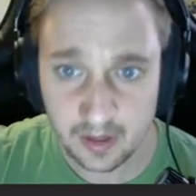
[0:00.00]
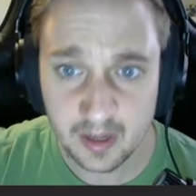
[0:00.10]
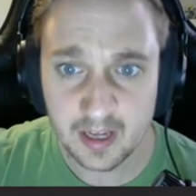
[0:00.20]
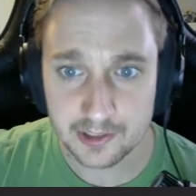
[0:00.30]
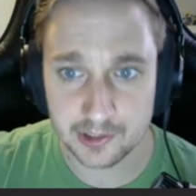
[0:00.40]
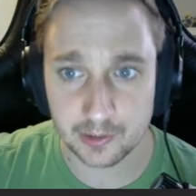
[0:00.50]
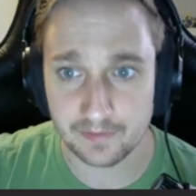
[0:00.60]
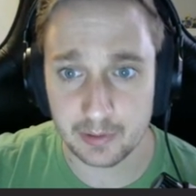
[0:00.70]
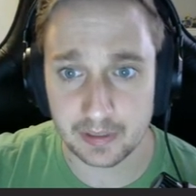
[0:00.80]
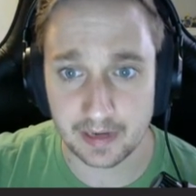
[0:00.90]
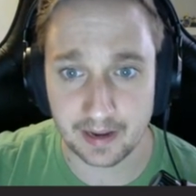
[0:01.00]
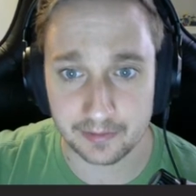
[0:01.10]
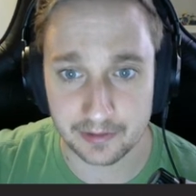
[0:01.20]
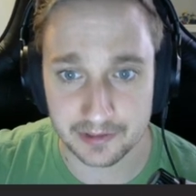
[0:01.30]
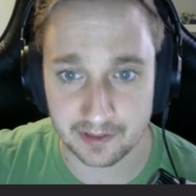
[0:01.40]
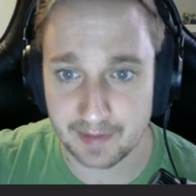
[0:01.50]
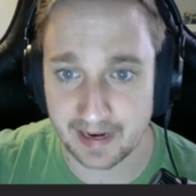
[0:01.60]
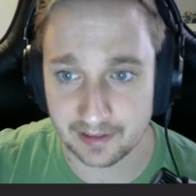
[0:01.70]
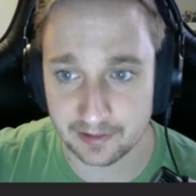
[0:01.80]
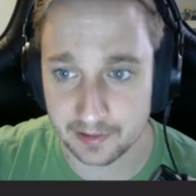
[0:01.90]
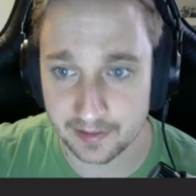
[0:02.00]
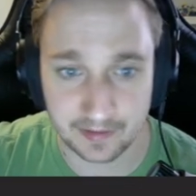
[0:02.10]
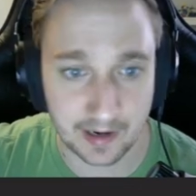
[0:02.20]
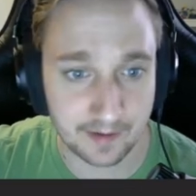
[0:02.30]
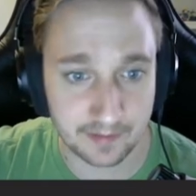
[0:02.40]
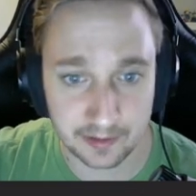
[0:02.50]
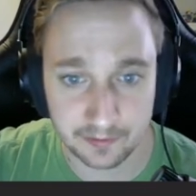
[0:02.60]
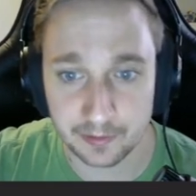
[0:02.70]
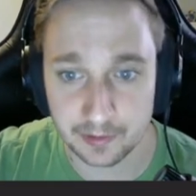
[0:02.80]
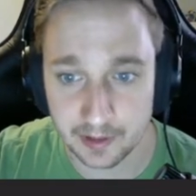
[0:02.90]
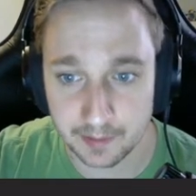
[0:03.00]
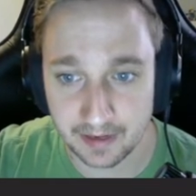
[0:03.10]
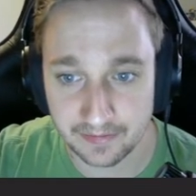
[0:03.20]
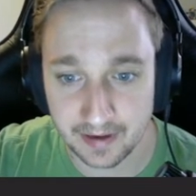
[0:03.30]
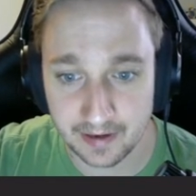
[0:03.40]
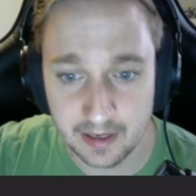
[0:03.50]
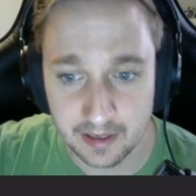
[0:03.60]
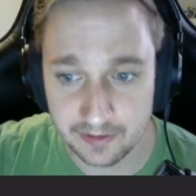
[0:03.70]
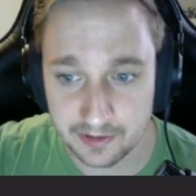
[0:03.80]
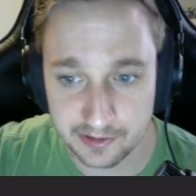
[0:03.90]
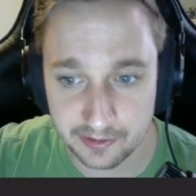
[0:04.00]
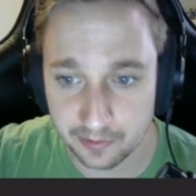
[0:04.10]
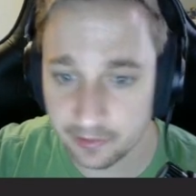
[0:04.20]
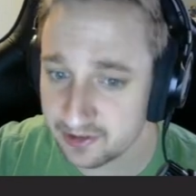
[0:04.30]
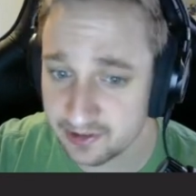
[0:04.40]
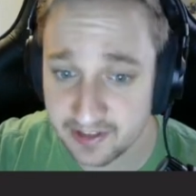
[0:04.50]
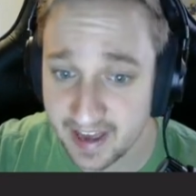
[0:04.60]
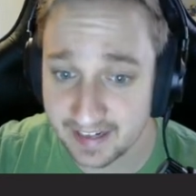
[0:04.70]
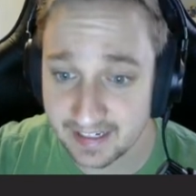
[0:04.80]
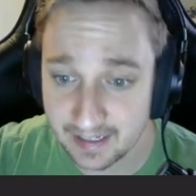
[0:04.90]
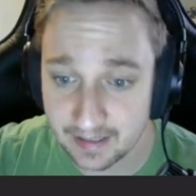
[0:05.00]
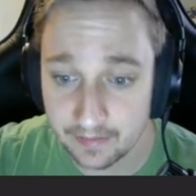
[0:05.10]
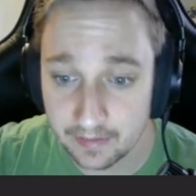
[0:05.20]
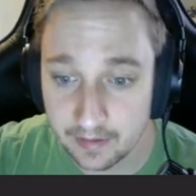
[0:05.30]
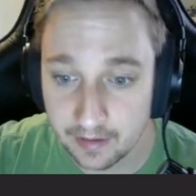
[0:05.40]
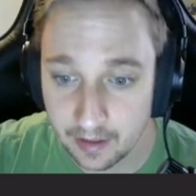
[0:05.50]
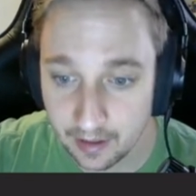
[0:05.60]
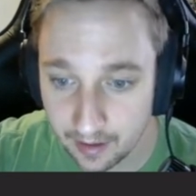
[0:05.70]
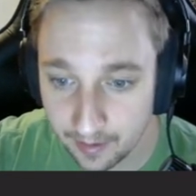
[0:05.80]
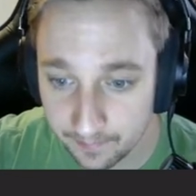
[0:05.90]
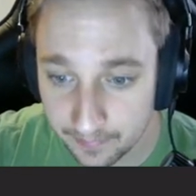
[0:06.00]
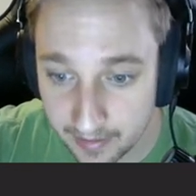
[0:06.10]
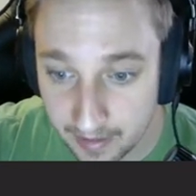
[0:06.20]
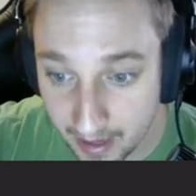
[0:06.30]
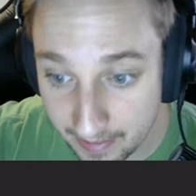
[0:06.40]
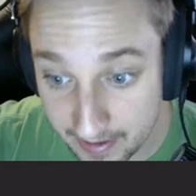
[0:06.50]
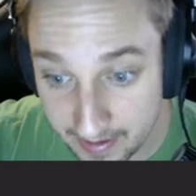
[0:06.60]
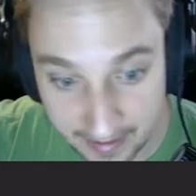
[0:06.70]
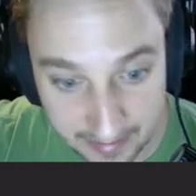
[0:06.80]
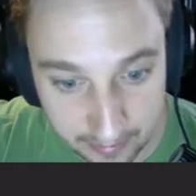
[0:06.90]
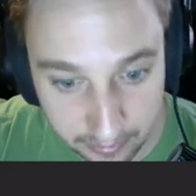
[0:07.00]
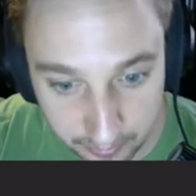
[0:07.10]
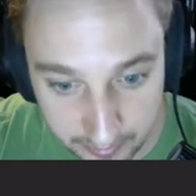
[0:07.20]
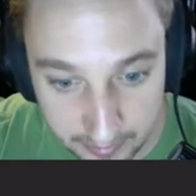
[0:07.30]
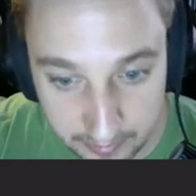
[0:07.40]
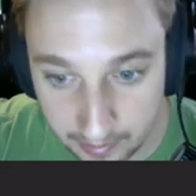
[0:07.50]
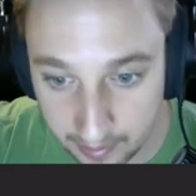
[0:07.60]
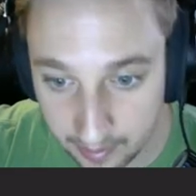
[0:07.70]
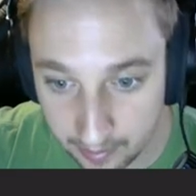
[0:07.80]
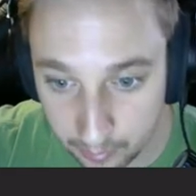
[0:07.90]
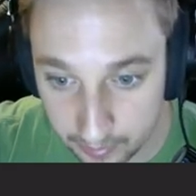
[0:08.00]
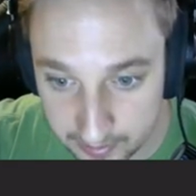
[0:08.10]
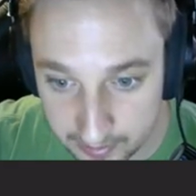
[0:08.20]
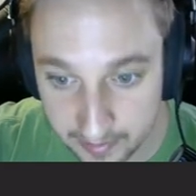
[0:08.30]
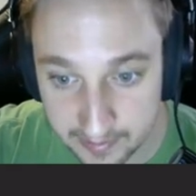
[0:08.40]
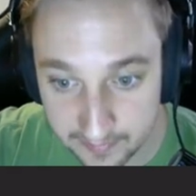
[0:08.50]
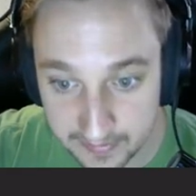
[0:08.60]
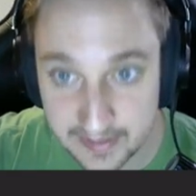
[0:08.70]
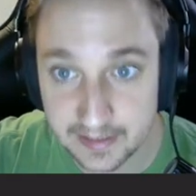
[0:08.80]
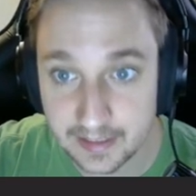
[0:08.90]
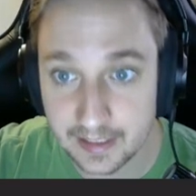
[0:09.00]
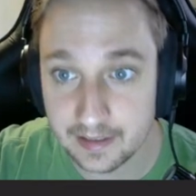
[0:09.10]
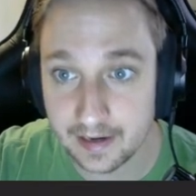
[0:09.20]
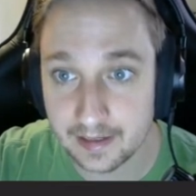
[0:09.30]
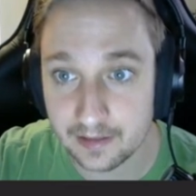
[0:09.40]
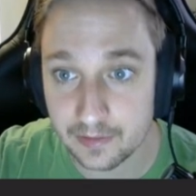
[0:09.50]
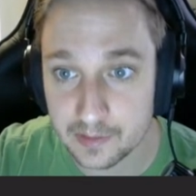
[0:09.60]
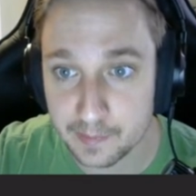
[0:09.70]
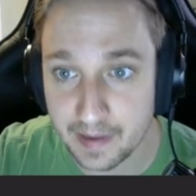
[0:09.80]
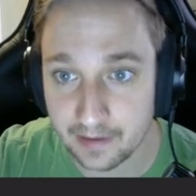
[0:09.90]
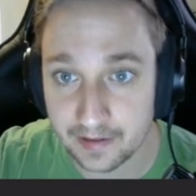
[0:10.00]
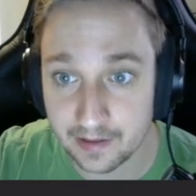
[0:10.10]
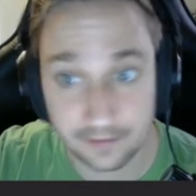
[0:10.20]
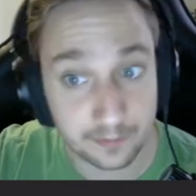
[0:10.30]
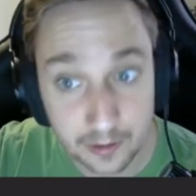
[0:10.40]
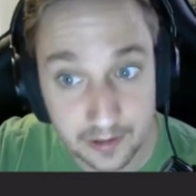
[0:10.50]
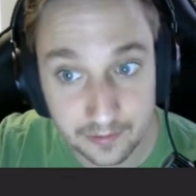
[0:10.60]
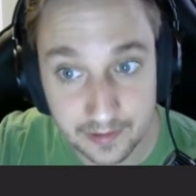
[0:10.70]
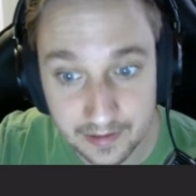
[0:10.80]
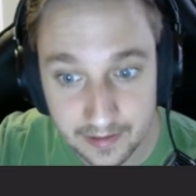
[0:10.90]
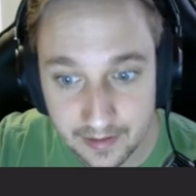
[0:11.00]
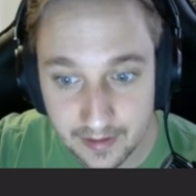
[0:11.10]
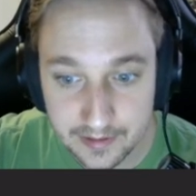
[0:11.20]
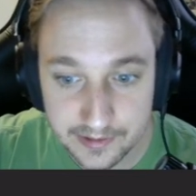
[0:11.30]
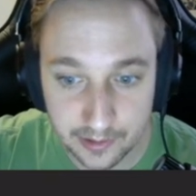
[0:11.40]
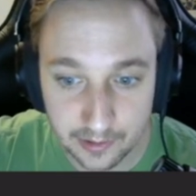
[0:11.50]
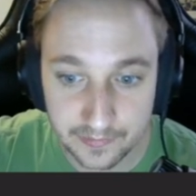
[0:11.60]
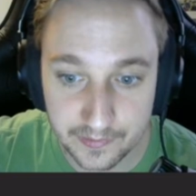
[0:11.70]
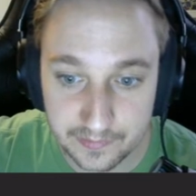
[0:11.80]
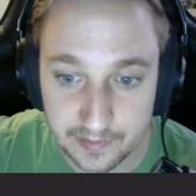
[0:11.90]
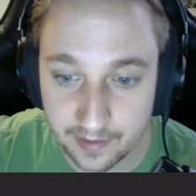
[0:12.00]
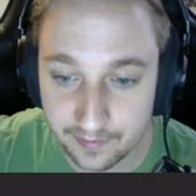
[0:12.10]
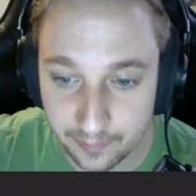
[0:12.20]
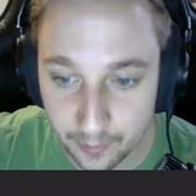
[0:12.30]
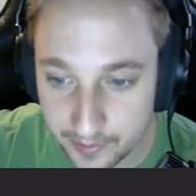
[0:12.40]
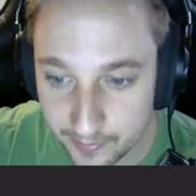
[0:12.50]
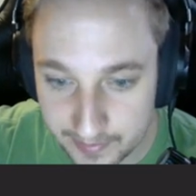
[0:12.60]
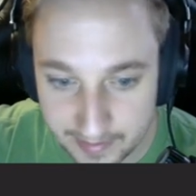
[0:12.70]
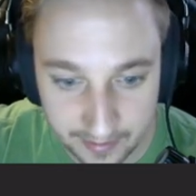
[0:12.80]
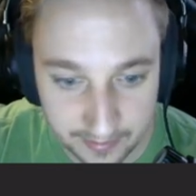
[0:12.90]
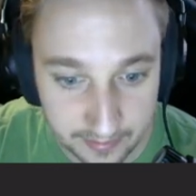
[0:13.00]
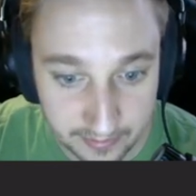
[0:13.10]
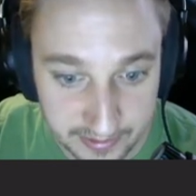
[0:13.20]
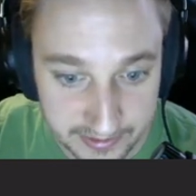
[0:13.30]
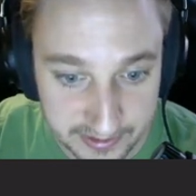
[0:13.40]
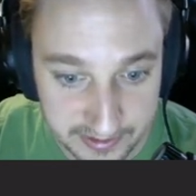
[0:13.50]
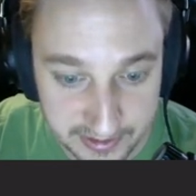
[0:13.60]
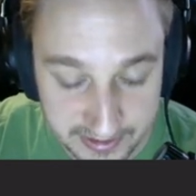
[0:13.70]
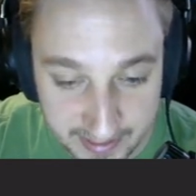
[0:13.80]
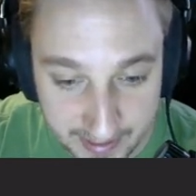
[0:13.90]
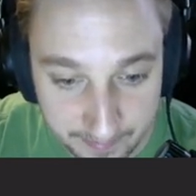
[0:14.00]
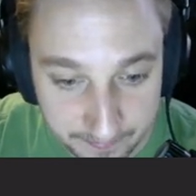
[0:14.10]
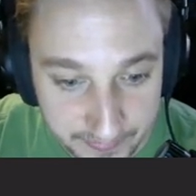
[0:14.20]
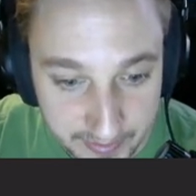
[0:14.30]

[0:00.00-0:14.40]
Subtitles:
So if you can handle yourself back at 35 and you feel good about that, this is really just that again. And then 93, we're a divisi again. 93 is back at 43. So if you've gotten 43 down, this is the same.